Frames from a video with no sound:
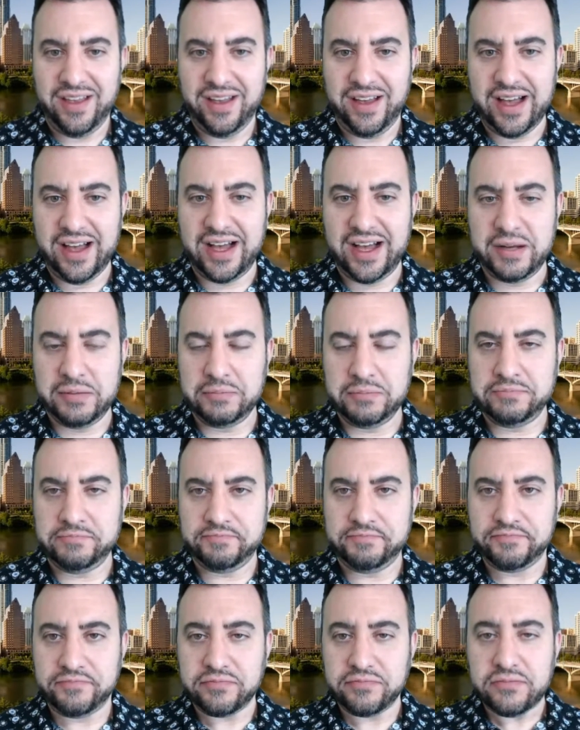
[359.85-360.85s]

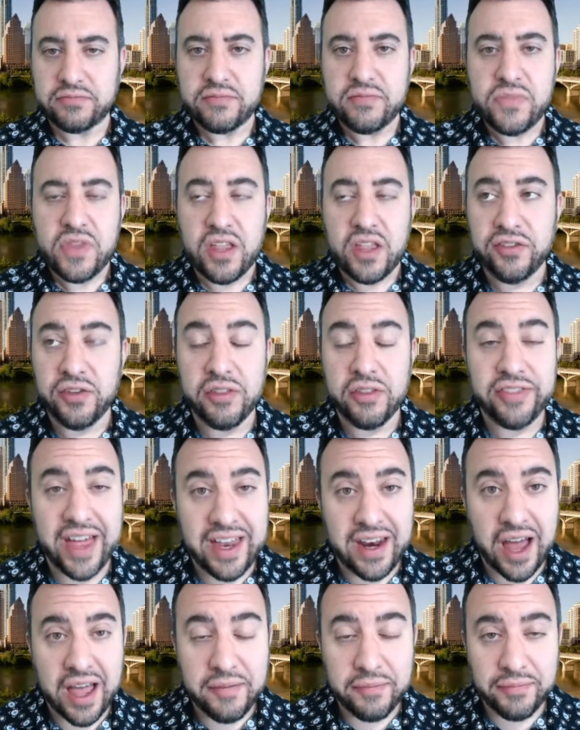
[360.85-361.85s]
So
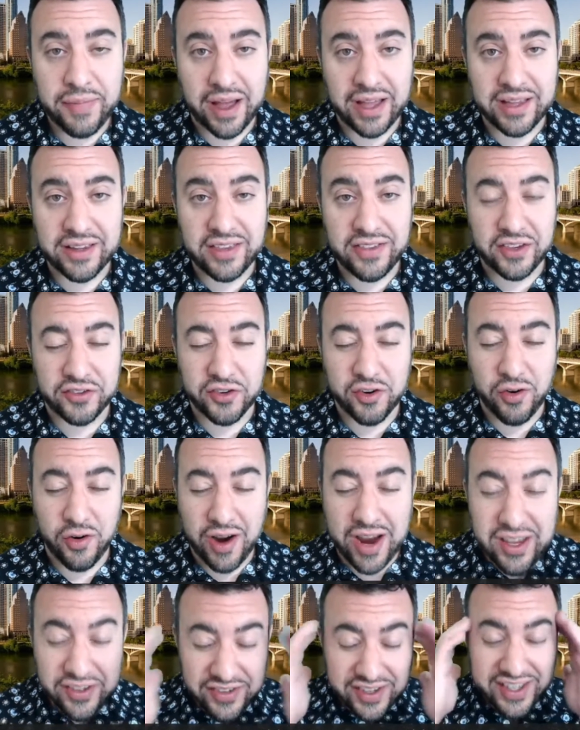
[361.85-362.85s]
then I did this
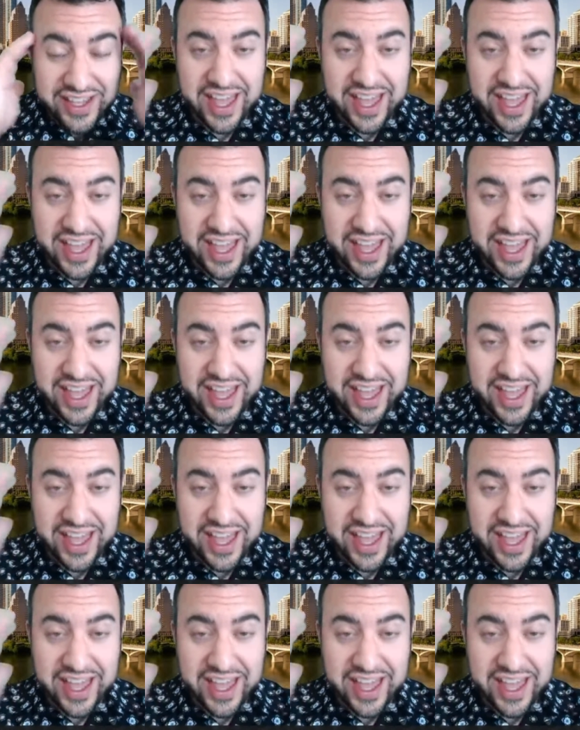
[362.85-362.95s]
crazy